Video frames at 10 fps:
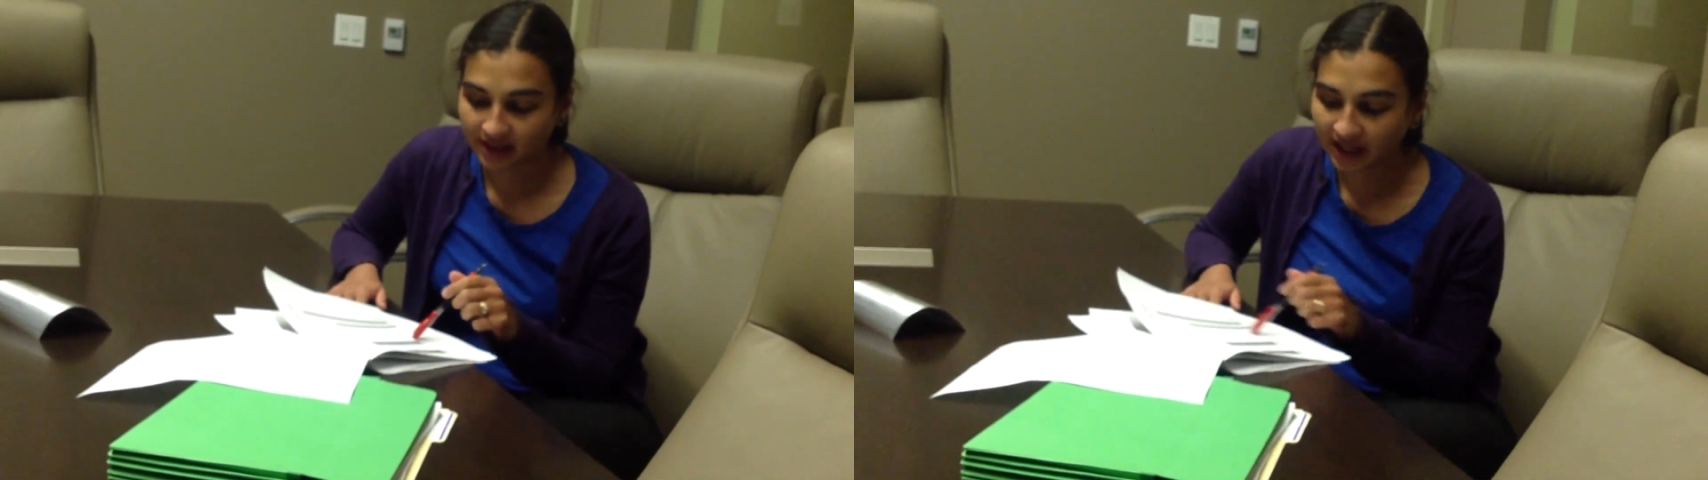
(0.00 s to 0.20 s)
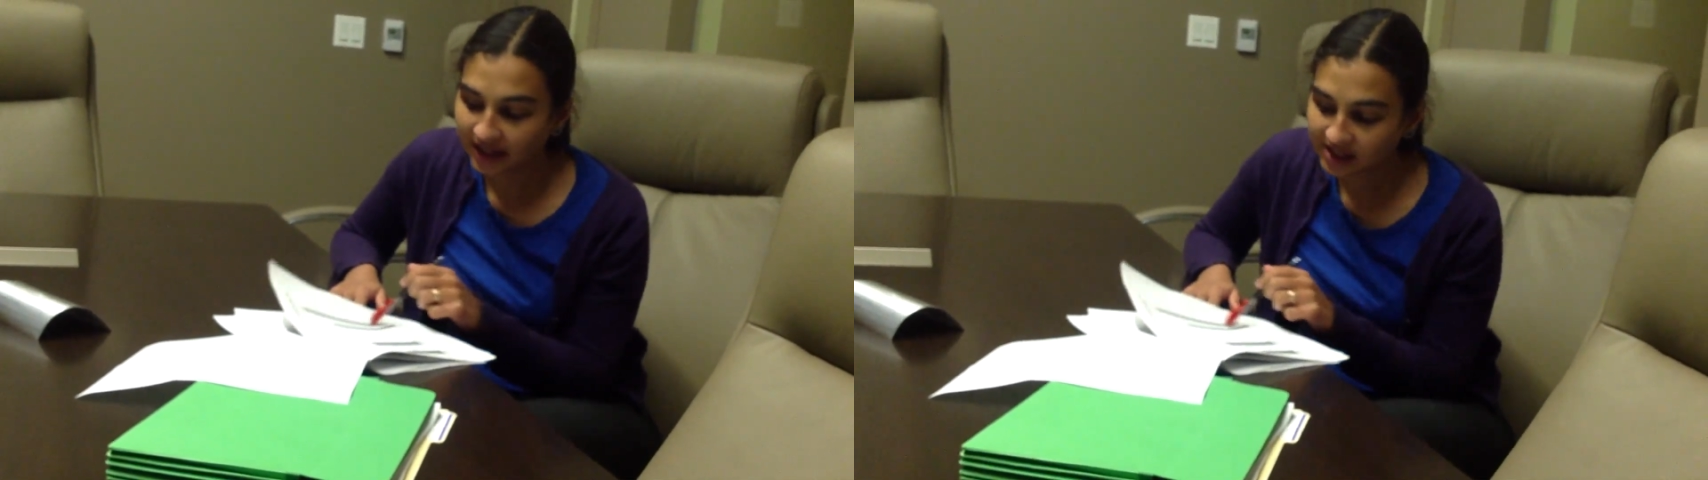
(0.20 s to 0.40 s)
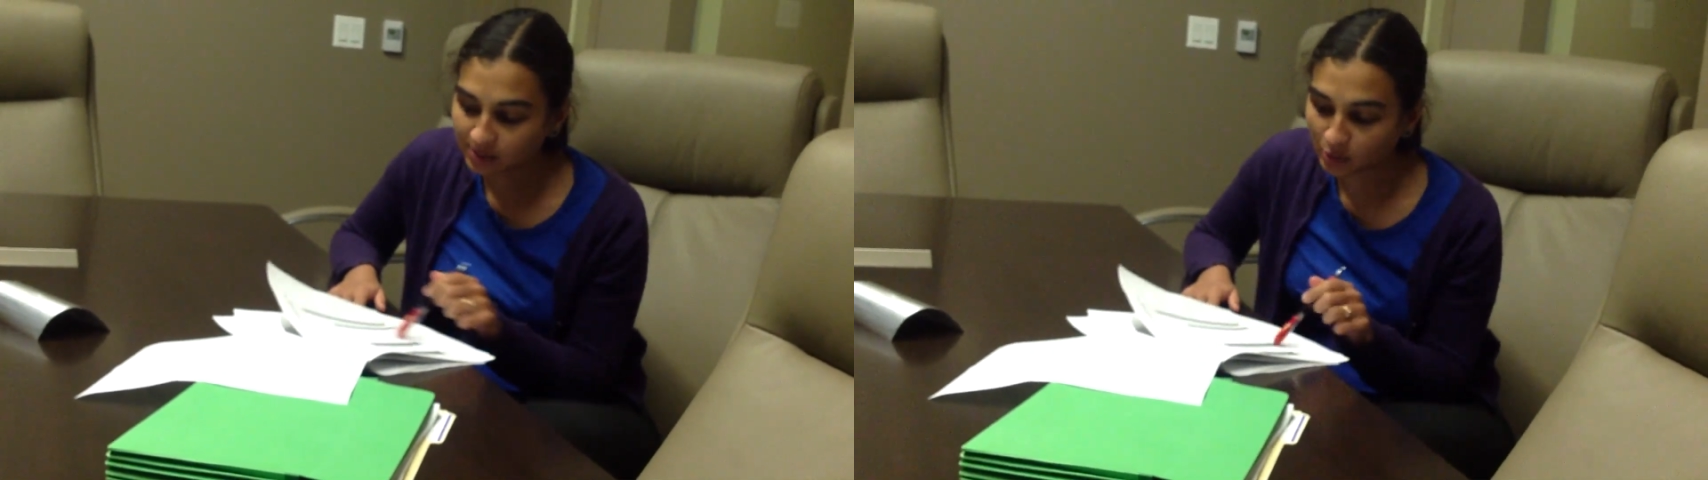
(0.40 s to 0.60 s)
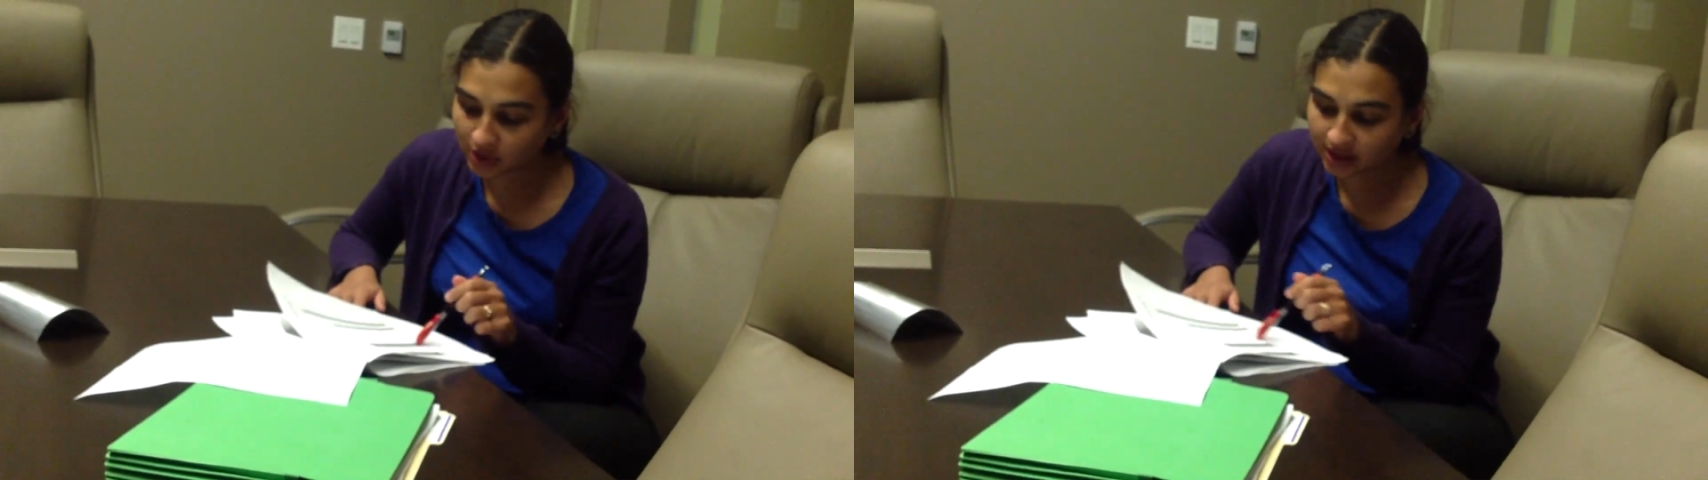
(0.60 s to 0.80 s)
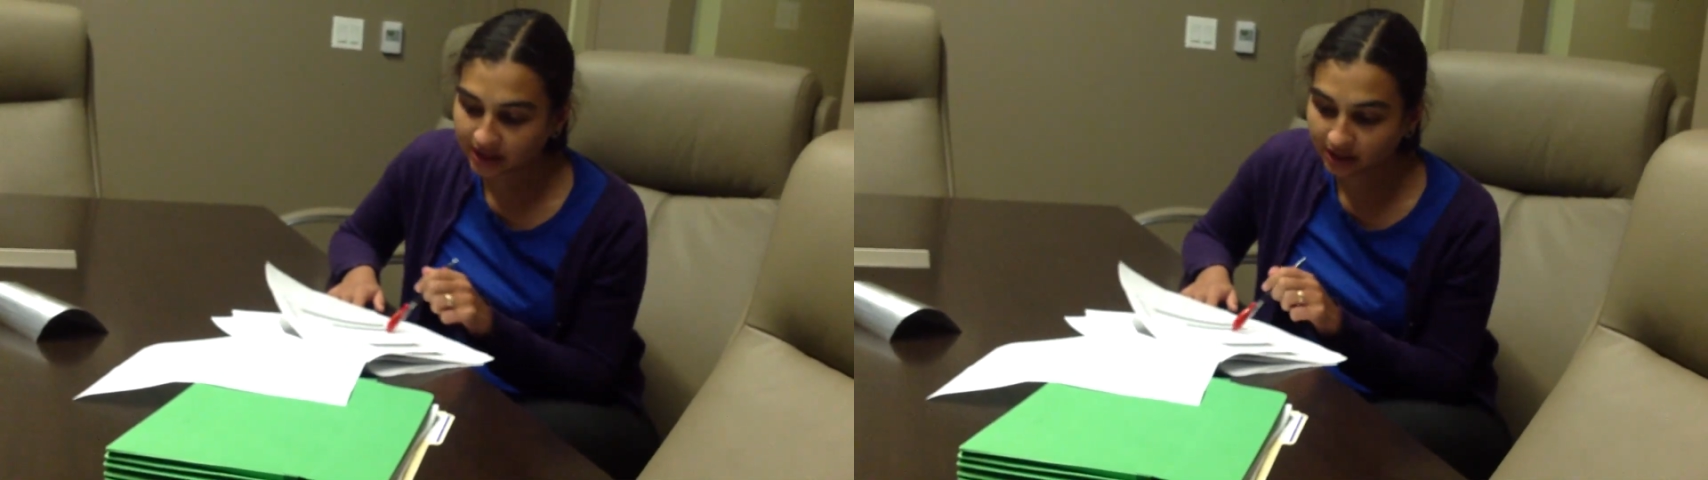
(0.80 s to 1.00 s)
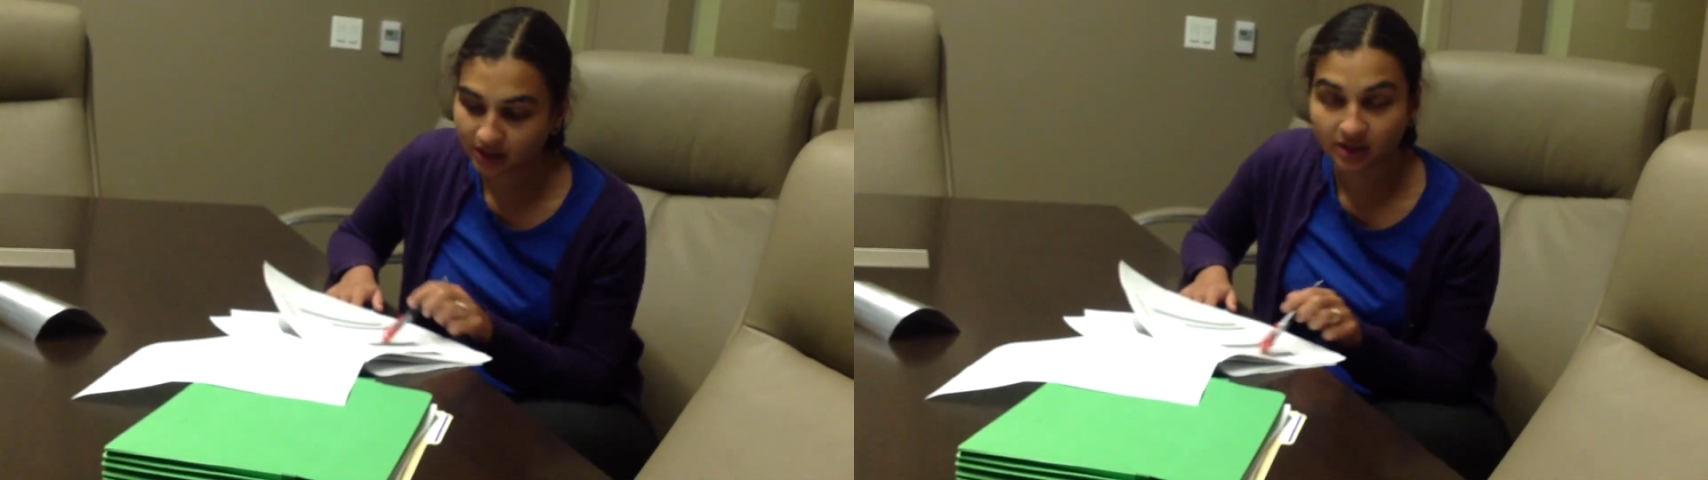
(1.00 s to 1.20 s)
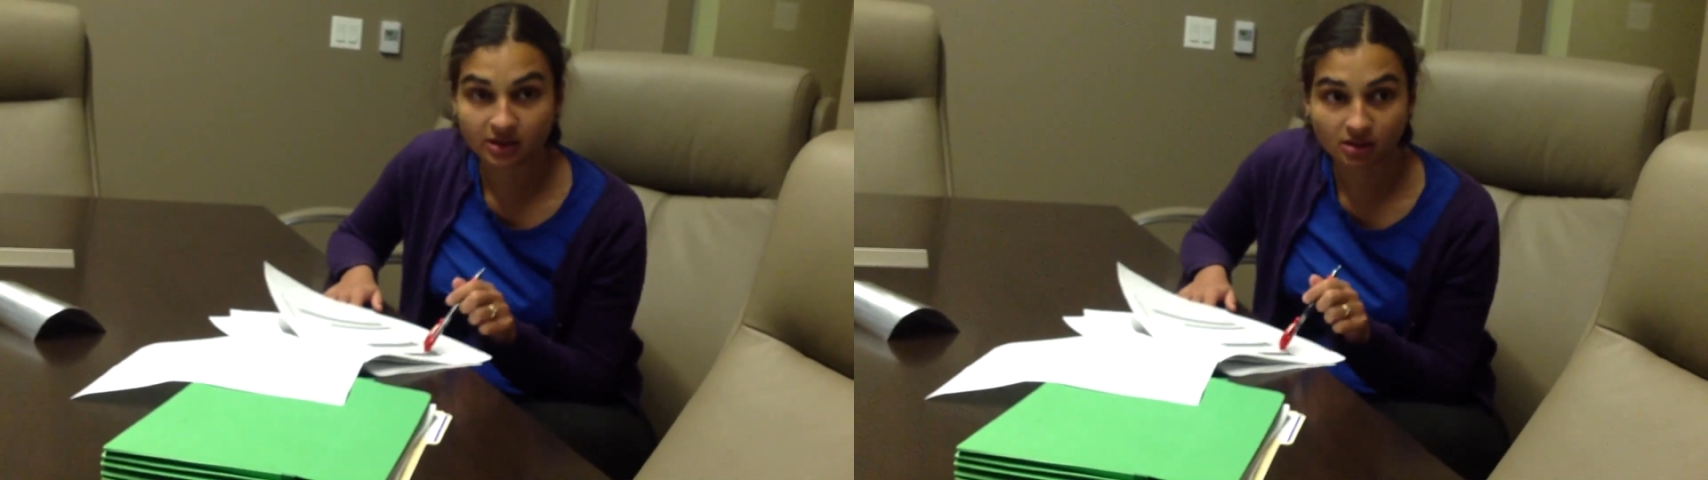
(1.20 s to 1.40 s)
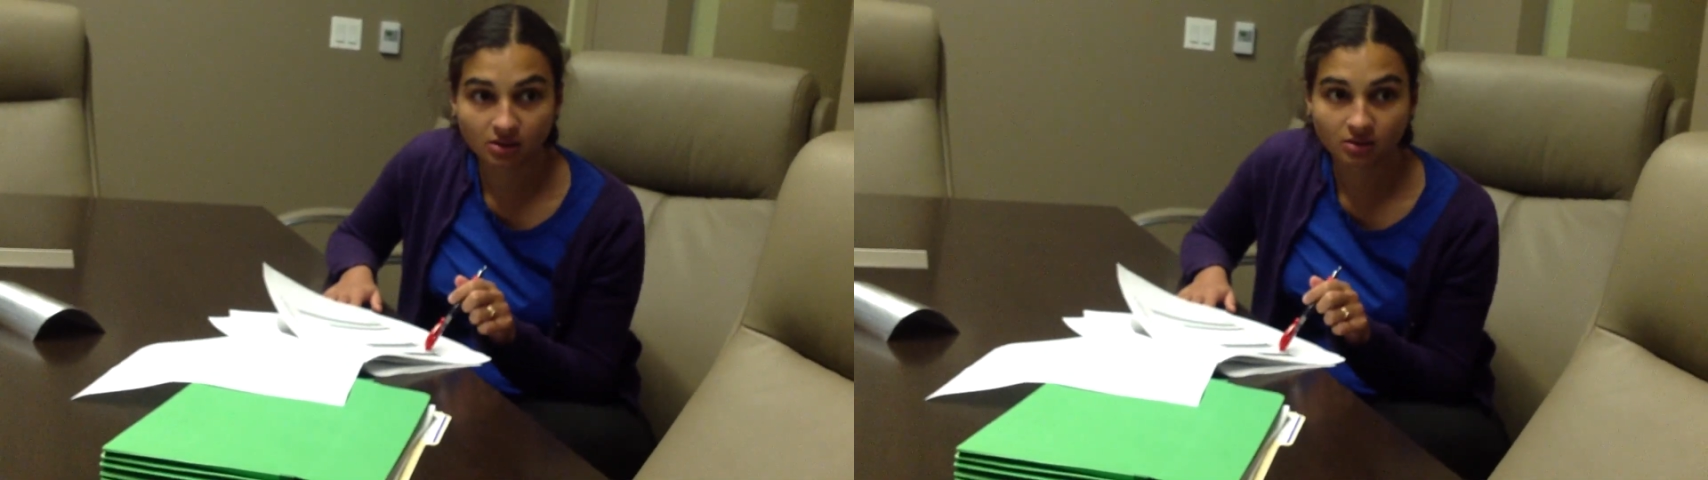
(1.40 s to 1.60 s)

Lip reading: case more clear here,